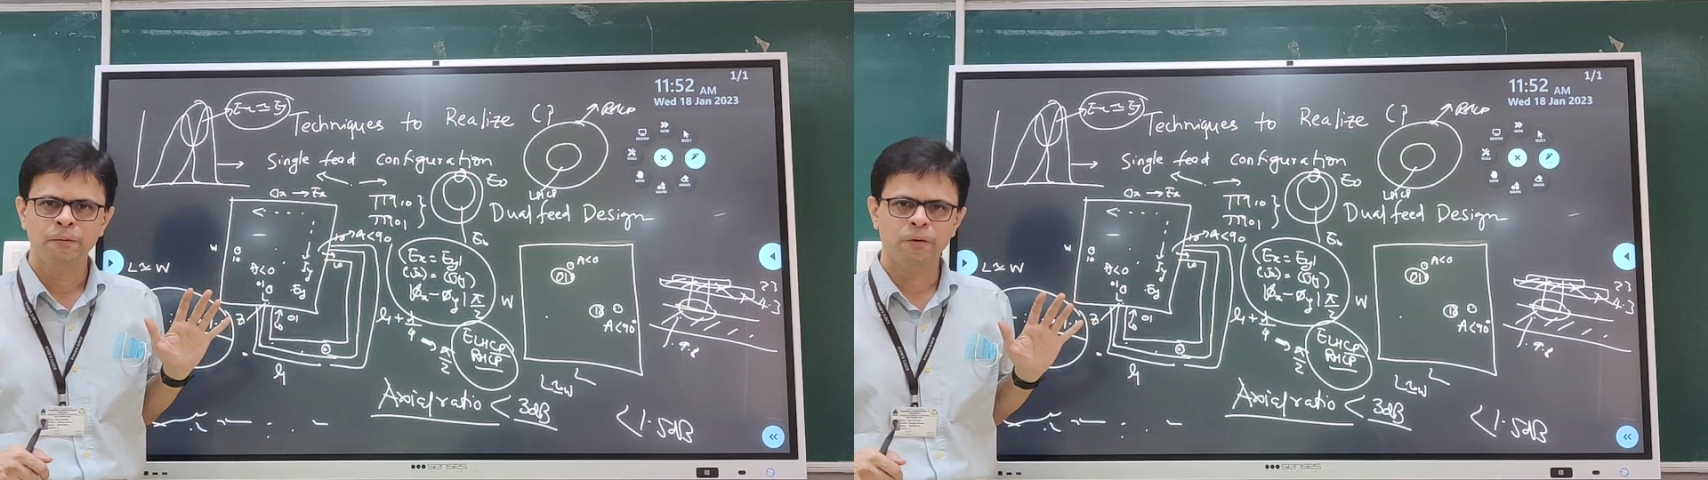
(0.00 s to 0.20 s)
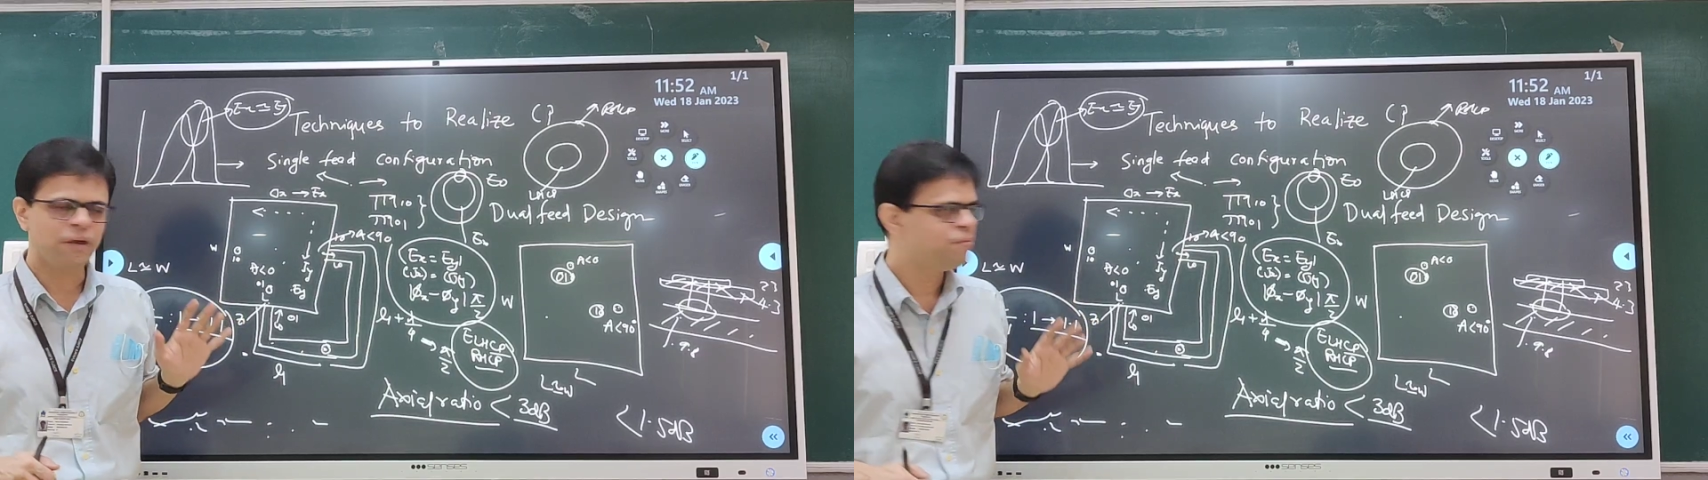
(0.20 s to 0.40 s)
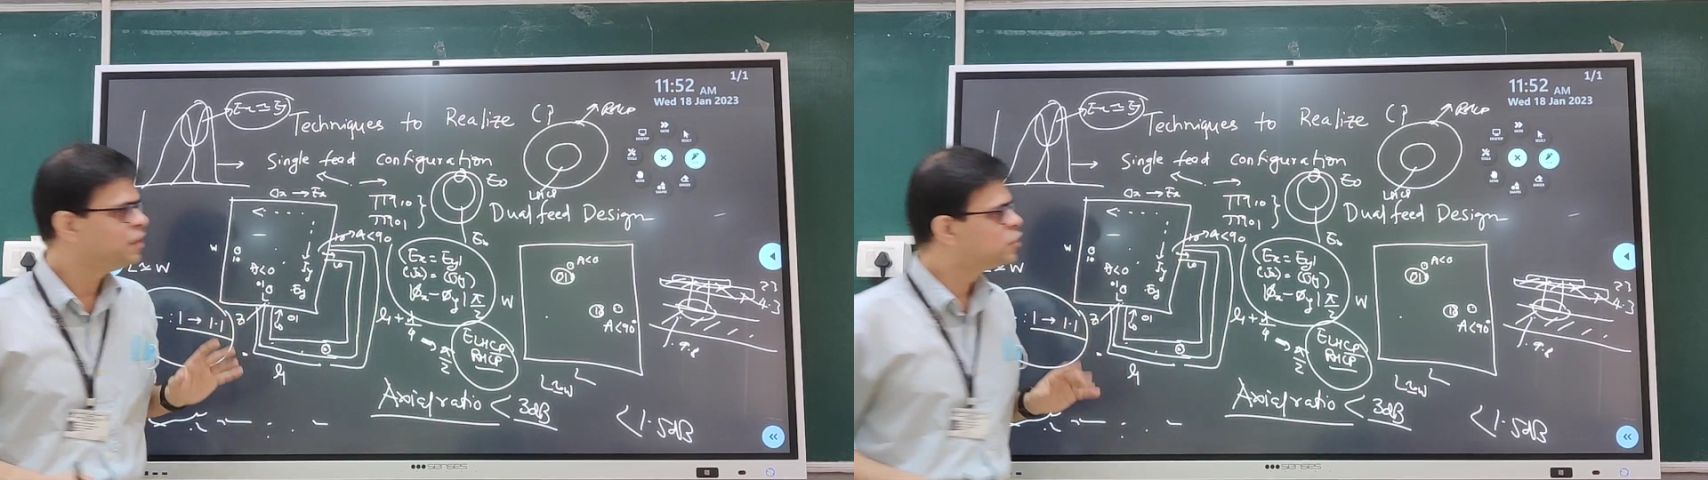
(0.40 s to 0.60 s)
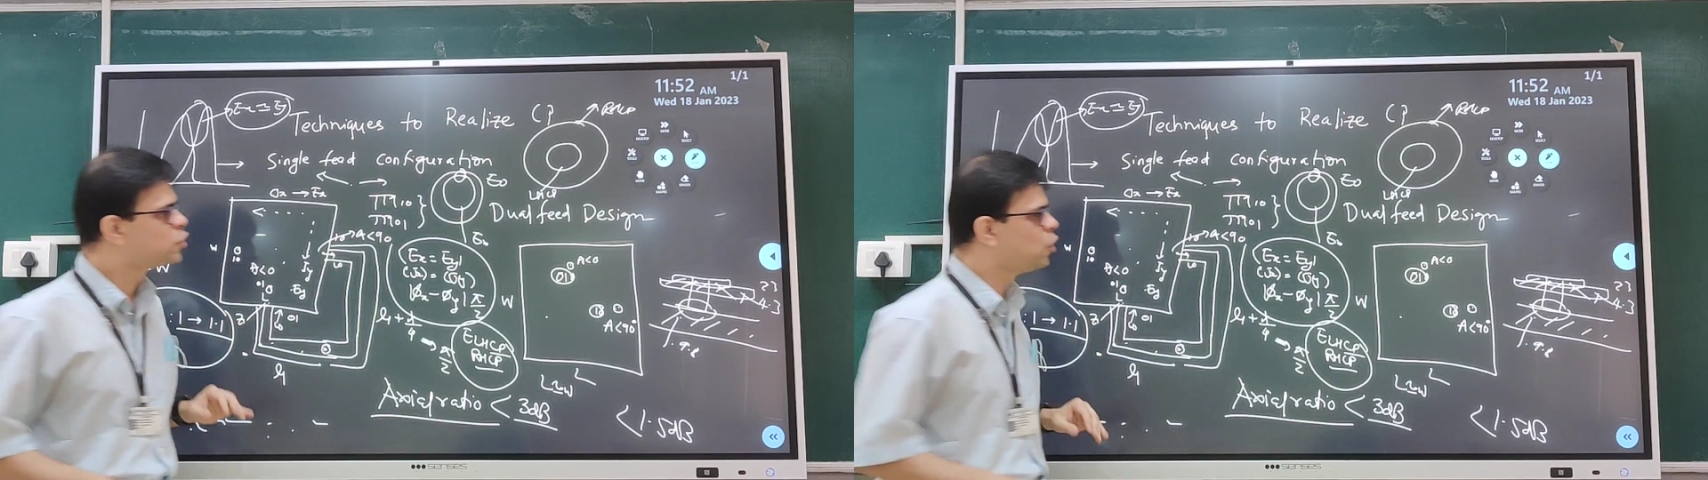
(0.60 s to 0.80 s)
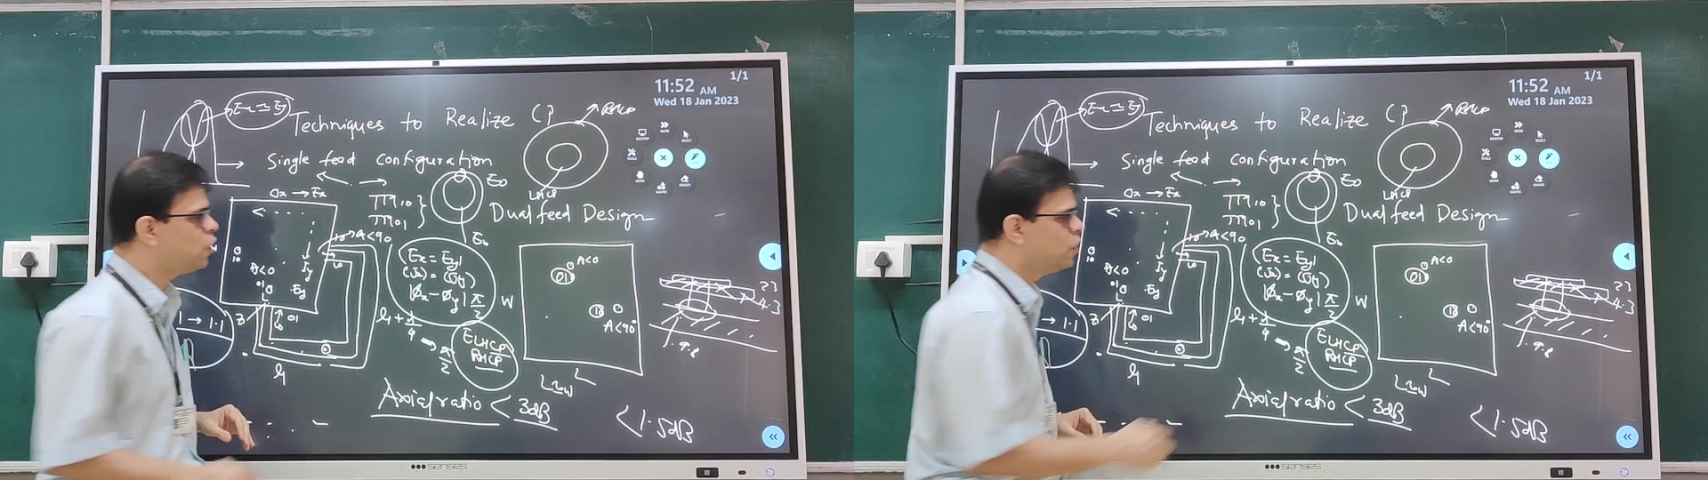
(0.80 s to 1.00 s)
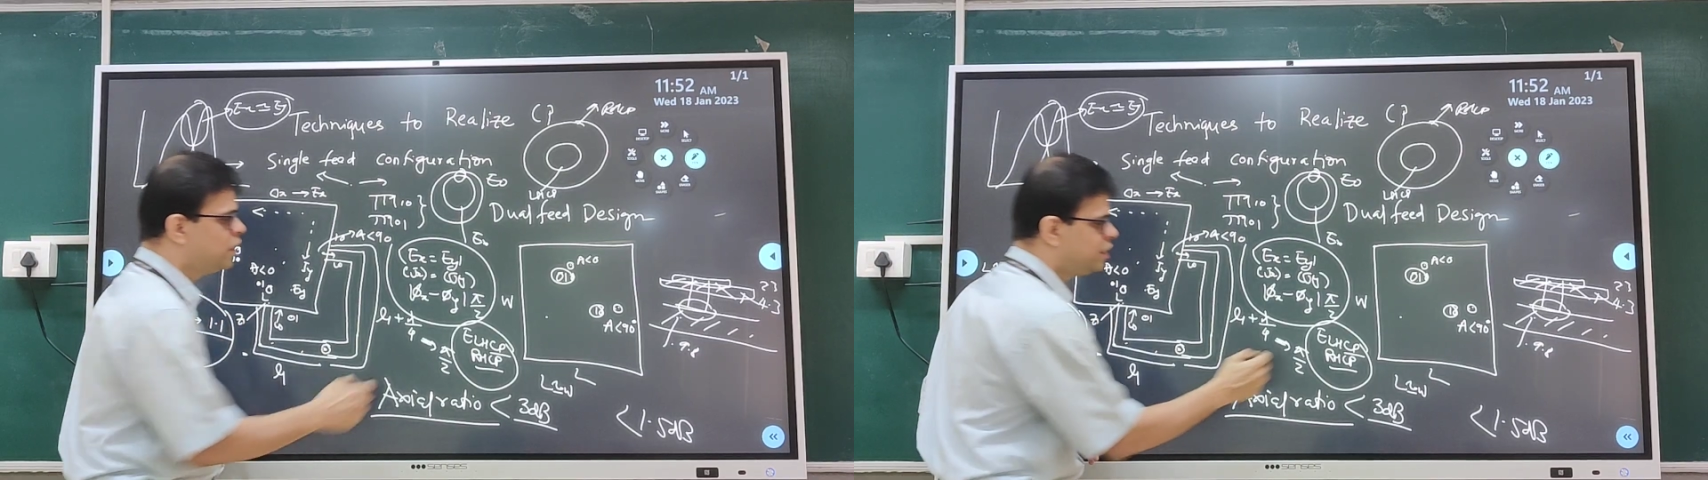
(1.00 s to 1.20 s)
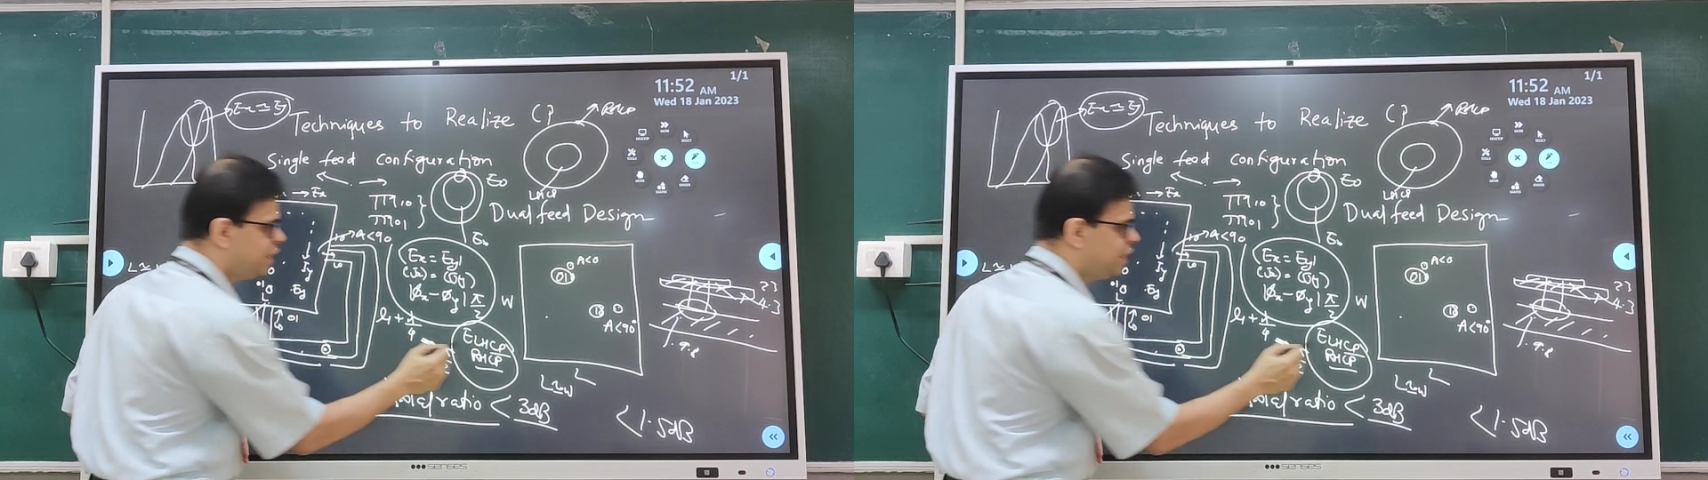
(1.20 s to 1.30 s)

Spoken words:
Okay, so